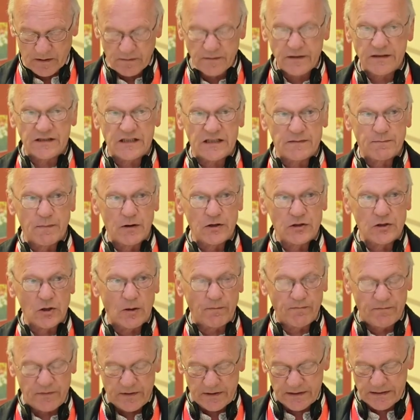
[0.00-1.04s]
This is most
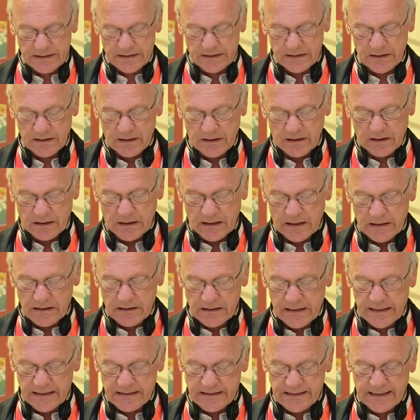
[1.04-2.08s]
obvious in
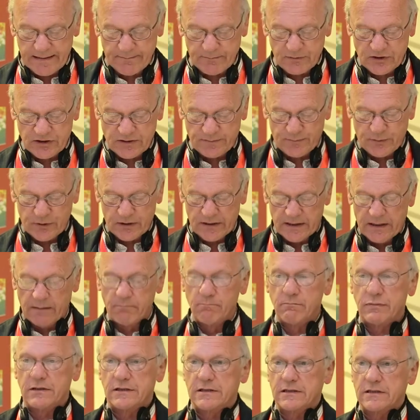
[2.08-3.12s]
the attempts to put
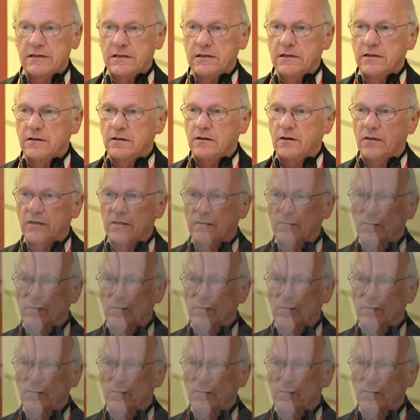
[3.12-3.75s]
numbers on